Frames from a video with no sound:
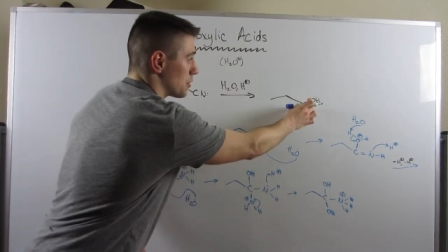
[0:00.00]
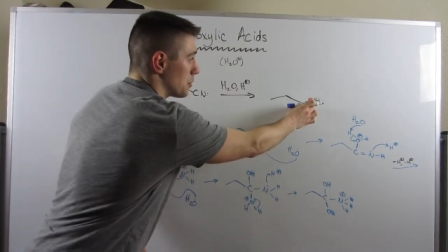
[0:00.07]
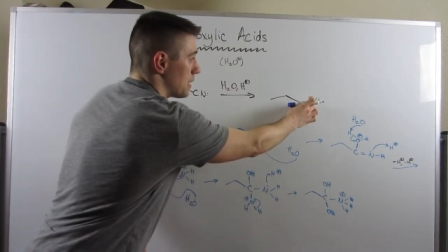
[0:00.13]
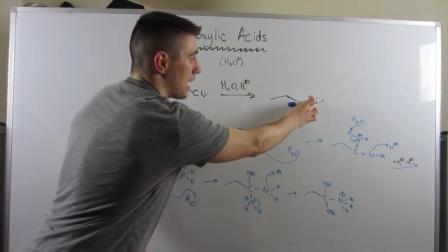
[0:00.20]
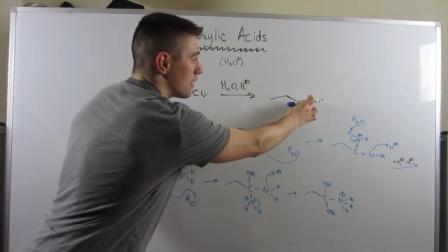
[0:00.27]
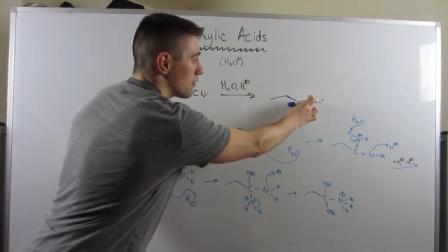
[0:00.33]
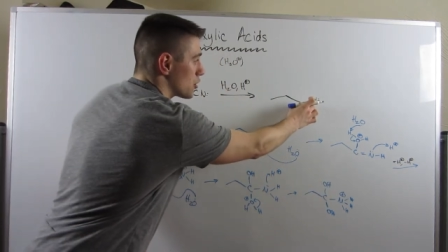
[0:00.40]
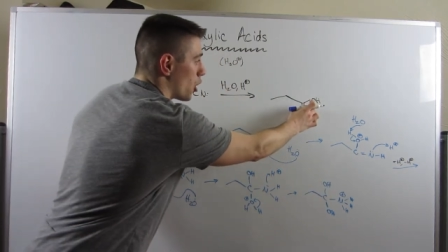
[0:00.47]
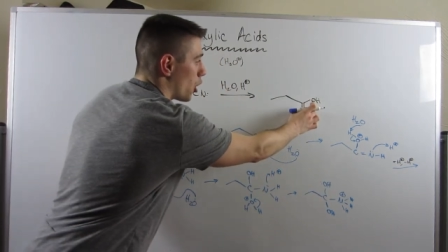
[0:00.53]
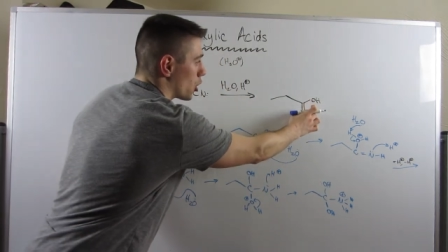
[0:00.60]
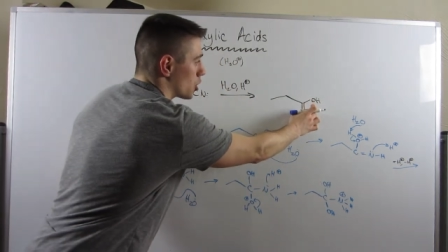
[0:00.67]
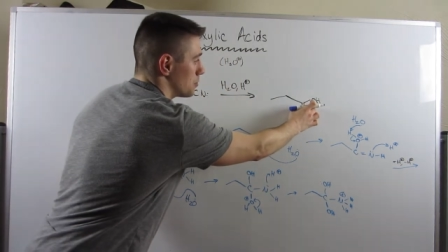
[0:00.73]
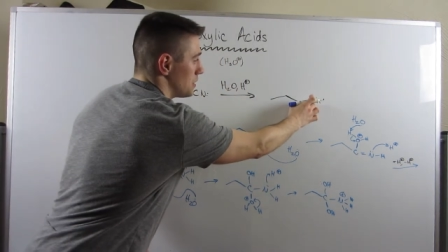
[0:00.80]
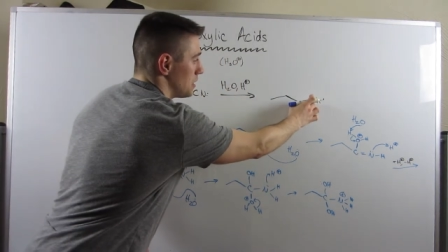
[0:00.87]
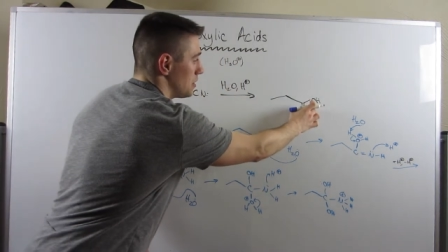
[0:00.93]
right? We have a
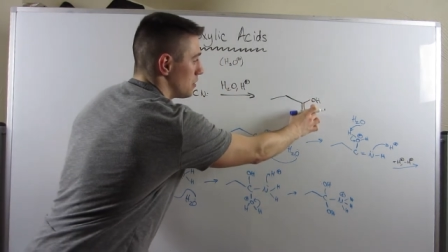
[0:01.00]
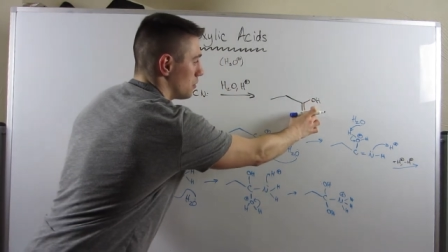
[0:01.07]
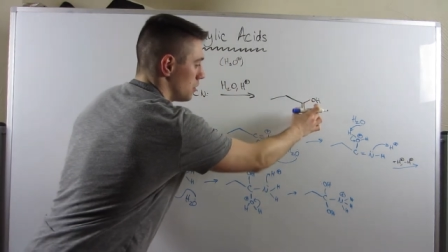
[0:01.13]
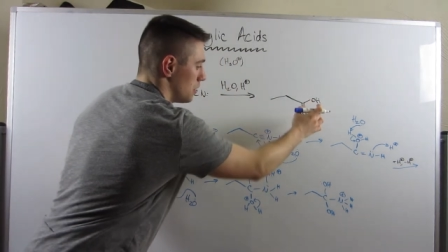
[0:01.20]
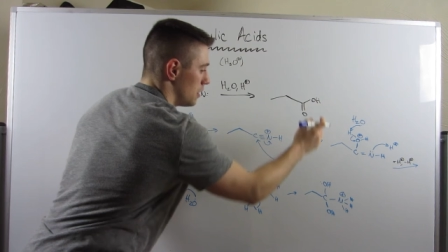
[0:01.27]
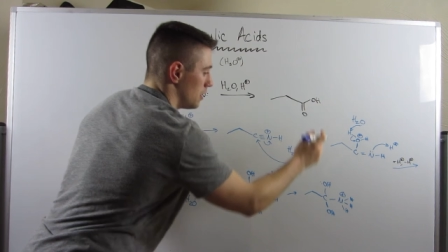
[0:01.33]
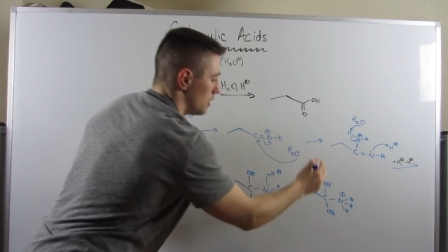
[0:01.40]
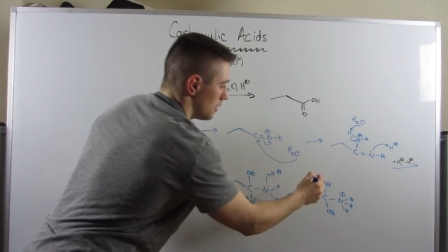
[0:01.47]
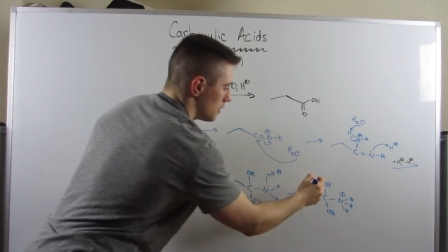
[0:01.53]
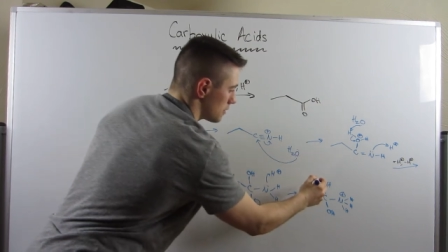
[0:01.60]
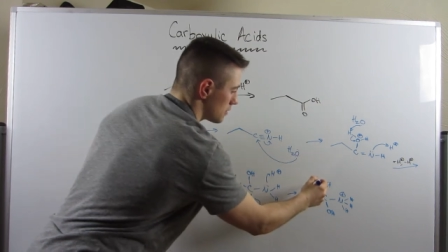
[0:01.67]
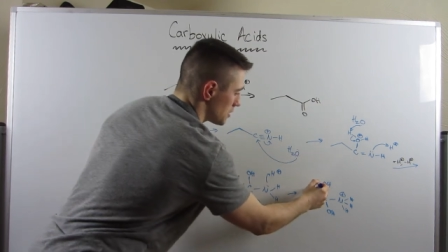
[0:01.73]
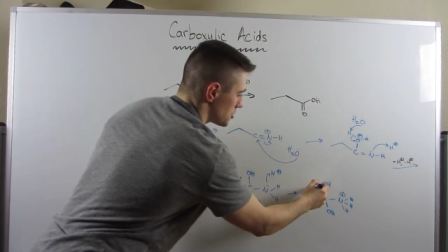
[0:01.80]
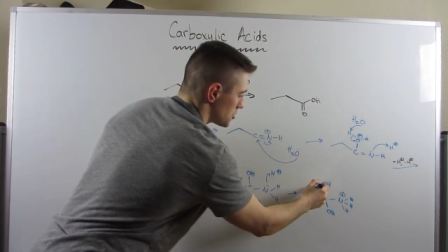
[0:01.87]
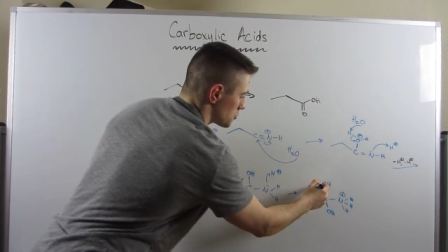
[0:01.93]
carbonyl.
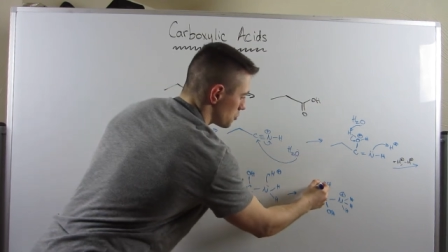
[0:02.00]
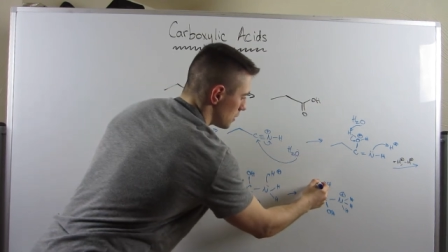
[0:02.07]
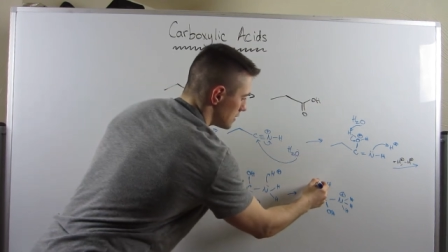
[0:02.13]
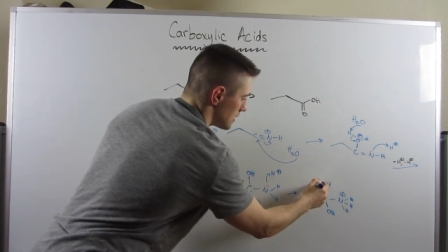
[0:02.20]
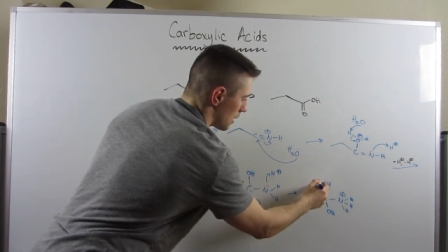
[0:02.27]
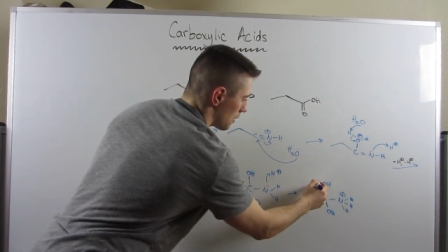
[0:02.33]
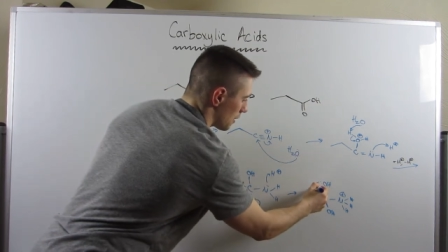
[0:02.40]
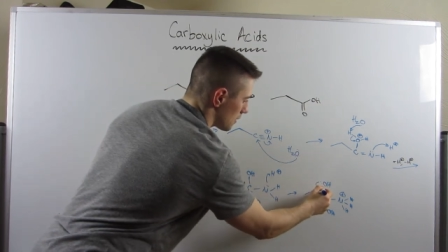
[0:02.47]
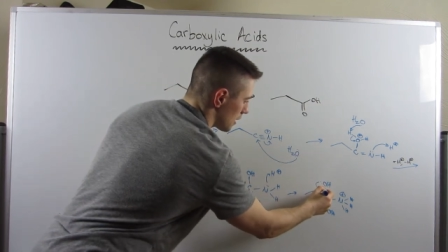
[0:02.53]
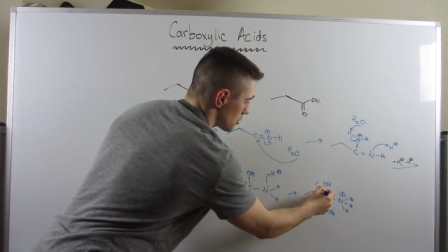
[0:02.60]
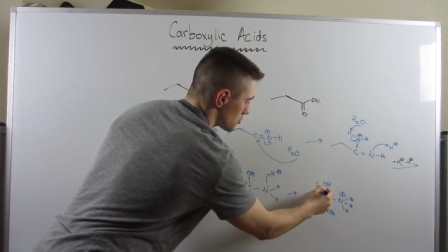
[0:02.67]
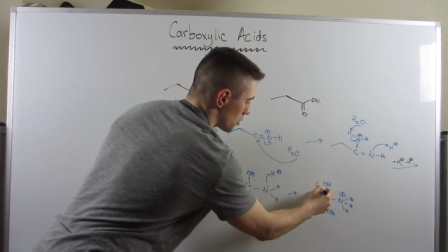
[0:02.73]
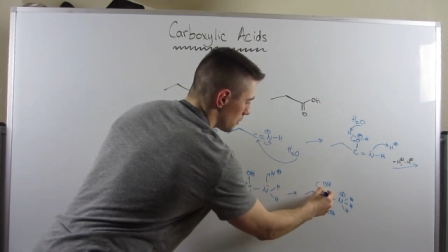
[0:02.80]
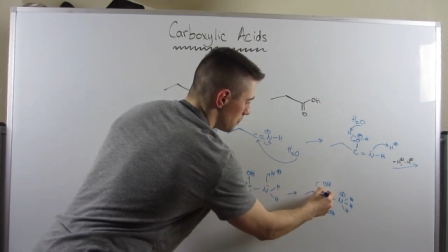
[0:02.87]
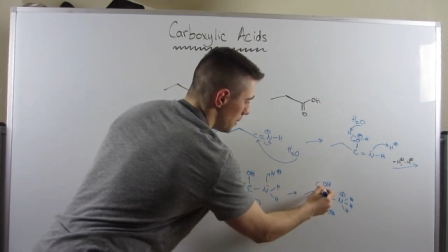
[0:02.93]
Let's swing down an
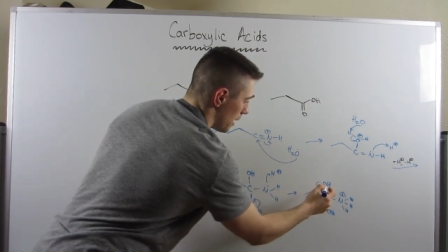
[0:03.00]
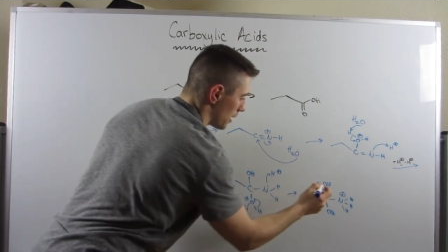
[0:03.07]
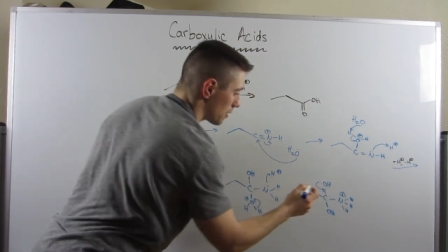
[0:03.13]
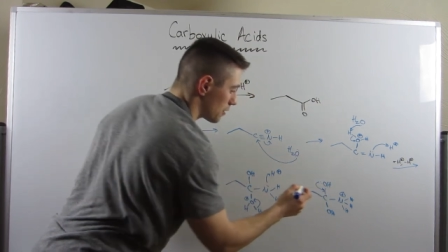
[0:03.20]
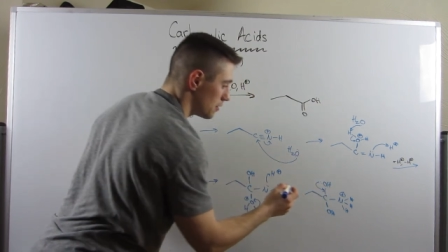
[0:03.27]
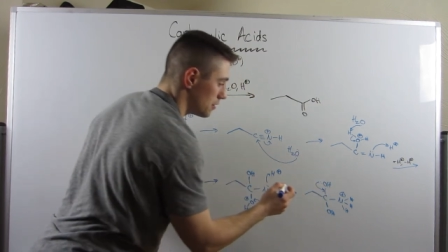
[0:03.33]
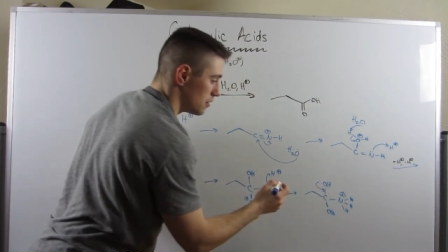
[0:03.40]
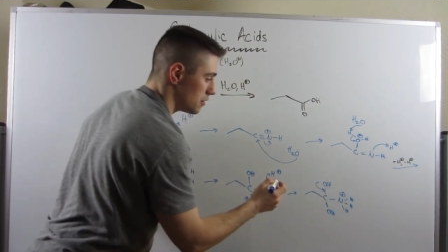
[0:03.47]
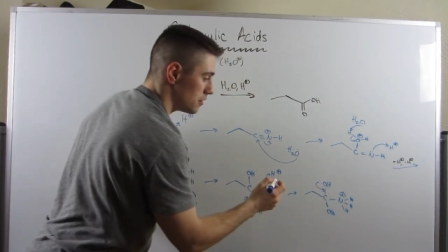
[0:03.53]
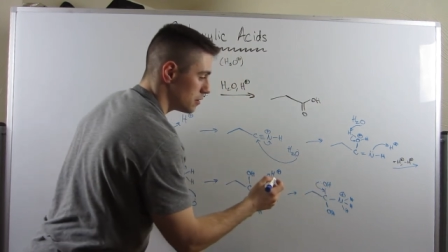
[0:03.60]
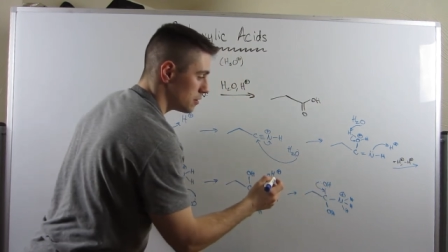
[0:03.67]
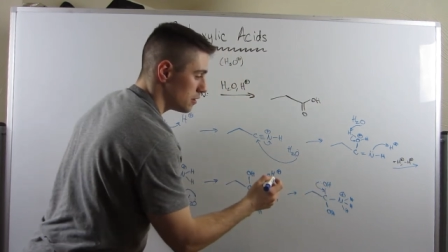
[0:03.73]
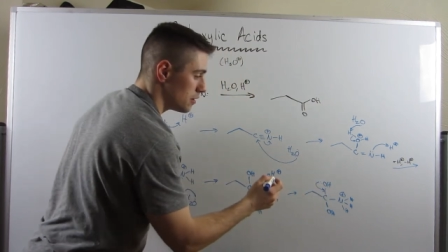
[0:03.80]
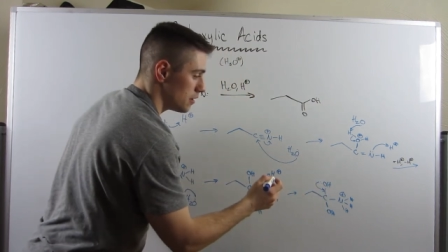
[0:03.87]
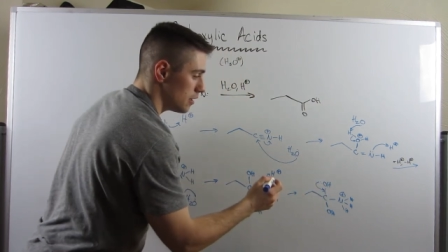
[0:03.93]
electron pair,
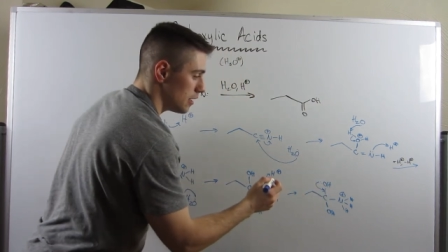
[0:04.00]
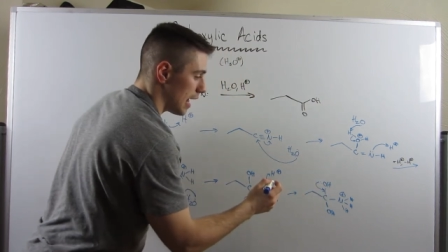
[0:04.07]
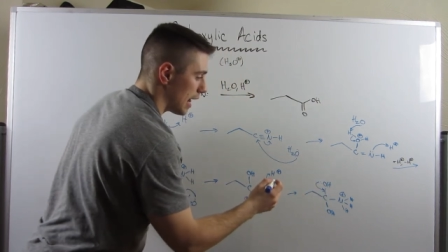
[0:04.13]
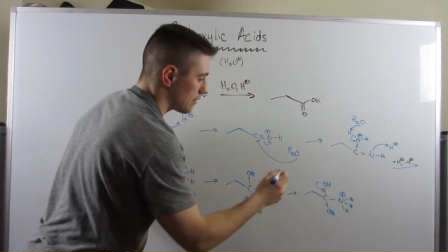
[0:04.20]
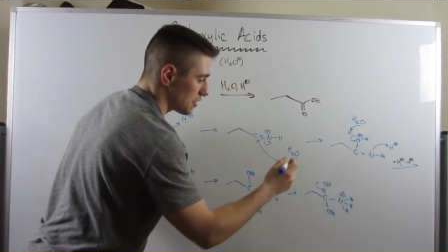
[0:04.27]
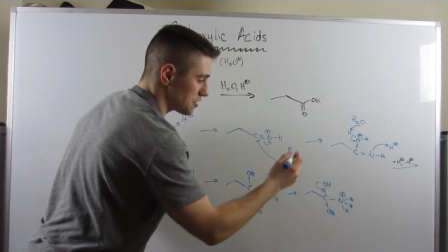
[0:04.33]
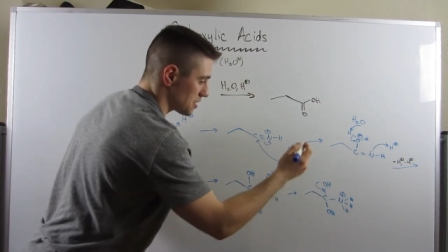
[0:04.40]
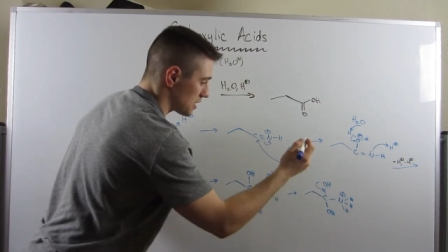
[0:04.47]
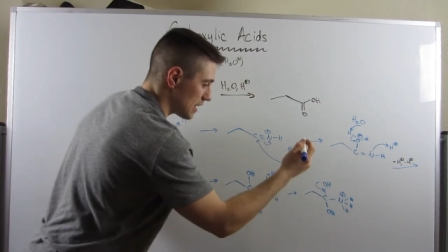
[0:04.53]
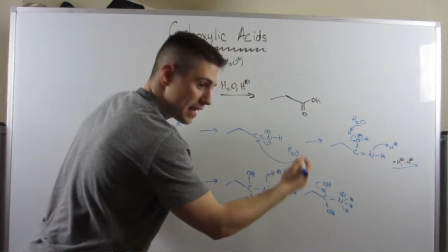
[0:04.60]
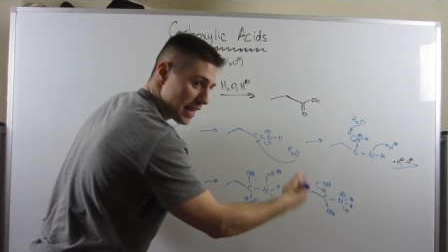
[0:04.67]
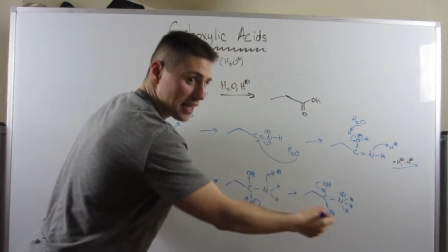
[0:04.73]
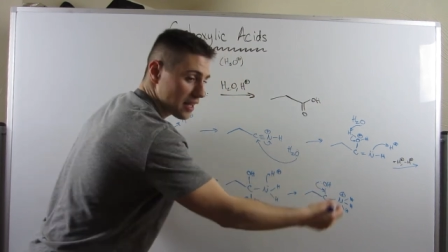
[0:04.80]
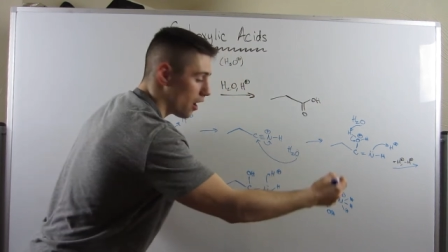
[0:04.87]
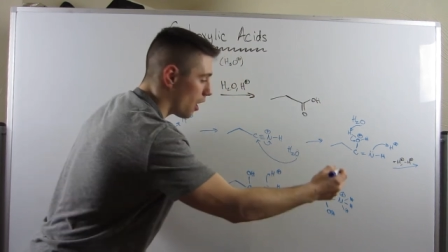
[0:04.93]
and let's kick